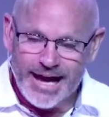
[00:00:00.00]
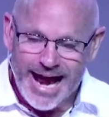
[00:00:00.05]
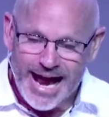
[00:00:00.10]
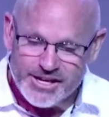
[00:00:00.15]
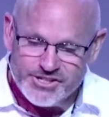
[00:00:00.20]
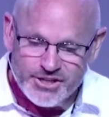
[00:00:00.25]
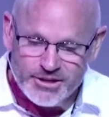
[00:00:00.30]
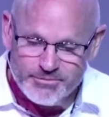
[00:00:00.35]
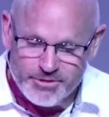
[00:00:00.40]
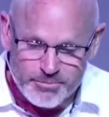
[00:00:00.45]

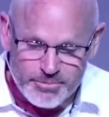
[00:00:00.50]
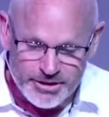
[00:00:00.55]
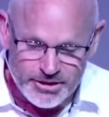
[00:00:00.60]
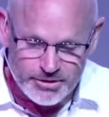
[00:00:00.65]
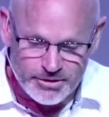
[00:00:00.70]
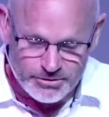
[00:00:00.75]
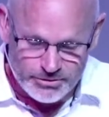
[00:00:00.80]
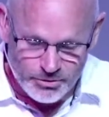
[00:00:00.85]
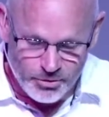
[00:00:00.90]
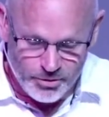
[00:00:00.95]
Ask him to
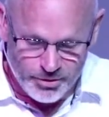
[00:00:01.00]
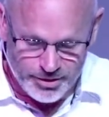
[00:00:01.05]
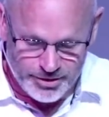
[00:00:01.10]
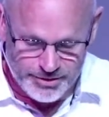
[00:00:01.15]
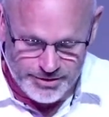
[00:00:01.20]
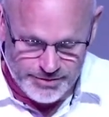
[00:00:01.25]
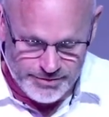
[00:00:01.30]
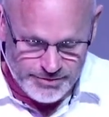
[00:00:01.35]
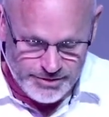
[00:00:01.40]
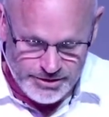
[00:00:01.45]
be your
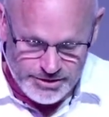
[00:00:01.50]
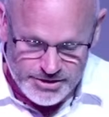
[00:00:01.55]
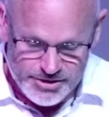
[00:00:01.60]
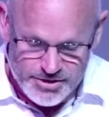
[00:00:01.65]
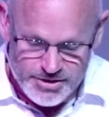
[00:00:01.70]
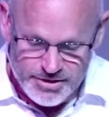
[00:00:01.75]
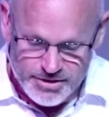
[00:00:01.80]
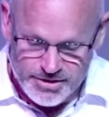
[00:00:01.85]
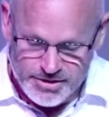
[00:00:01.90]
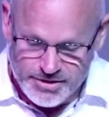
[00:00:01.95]
Lord.
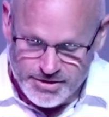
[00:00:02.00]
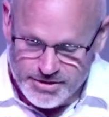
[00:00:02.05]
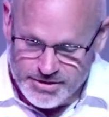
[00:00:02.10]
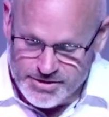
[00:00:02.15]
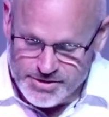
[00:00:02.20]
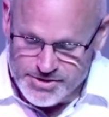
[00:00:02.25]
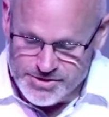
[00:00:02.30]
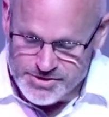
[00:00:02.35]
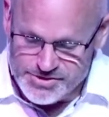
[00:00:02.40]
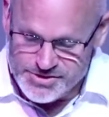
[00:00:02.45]

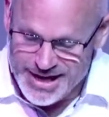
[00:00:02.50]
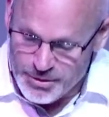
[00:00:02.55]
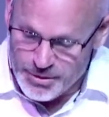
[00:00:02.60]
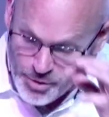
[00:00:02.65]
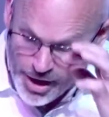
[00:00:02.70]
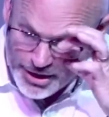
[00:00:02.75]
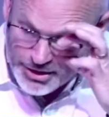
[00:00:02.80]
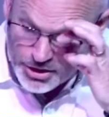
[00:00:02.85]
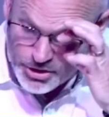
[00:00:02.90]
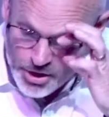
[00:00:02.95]

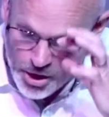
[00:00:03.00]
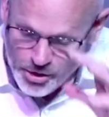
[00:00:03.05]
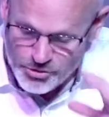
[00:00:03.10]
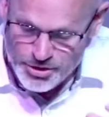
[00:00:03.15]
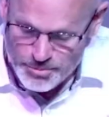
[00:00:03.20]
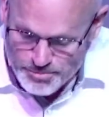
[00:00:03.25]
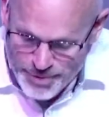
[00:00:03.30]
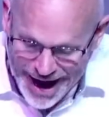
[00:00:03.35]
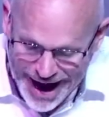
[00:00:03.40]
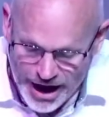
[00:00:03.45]
I want to
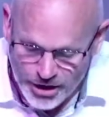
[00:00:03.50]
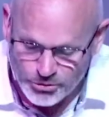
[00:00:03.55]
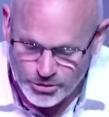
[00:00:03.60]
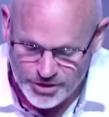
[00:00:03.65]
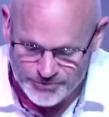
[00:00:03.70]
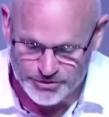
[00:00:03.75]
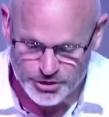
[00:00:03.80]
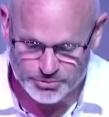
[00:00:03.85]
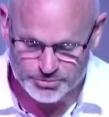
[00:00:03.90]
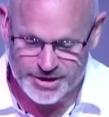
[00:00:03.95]
know the
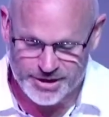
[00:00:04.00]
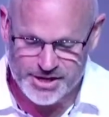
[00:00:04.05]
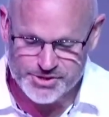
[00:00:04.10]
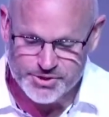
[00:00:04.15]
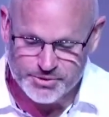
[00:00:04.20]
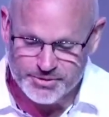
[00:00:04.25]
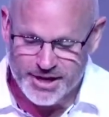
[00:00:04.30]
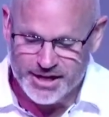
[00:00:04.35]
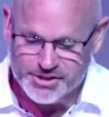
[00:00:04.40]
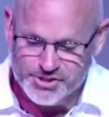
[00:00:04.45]
power of your
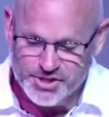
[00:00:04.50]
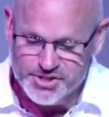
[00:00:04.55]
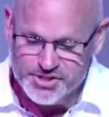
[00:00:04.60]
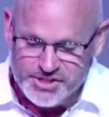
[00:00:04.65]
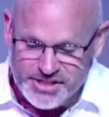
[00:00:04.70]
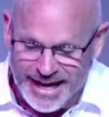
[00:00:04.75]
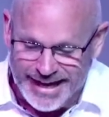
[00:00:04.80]
resurrection.